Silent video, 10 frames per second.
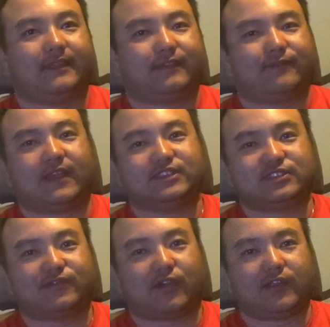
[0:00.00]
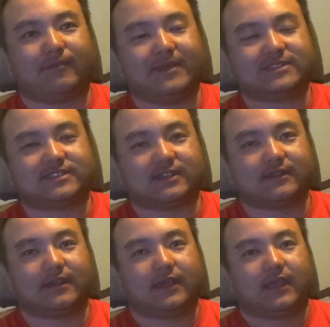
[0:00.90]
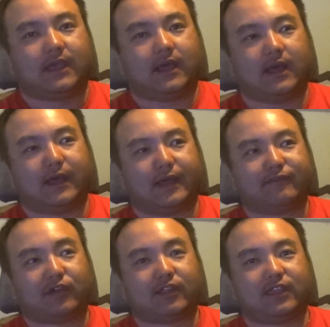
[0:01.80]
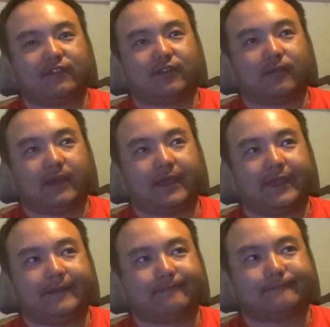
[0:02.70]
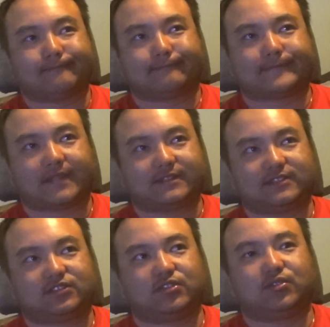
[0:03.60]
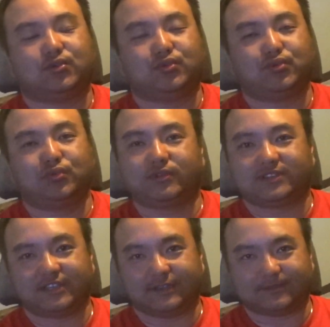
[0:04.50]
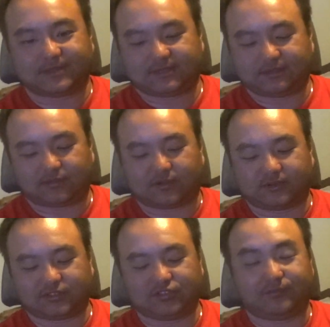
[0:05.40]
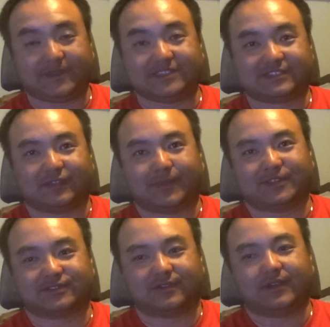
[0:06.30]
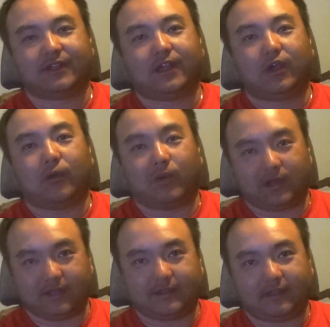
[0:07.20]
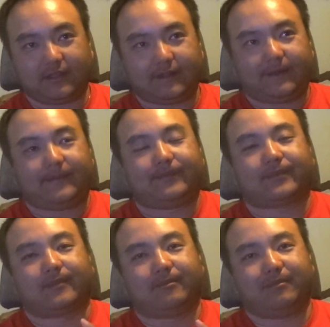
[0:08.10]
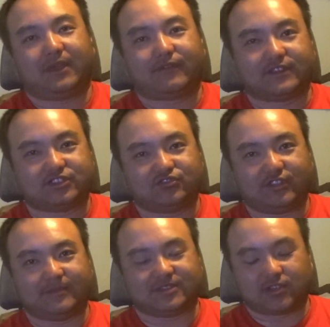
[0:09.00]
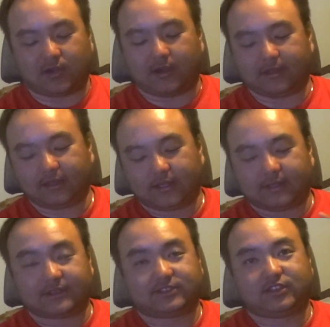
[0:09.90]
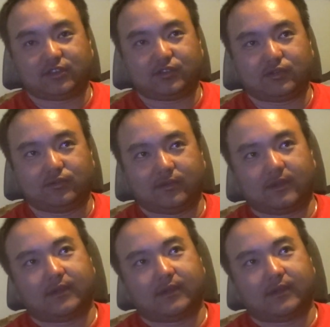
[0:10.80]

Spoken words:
if, in case you've already missed it, I've already given away two tips or two pieces of the puzzle. One, big fish dream is gone. Two,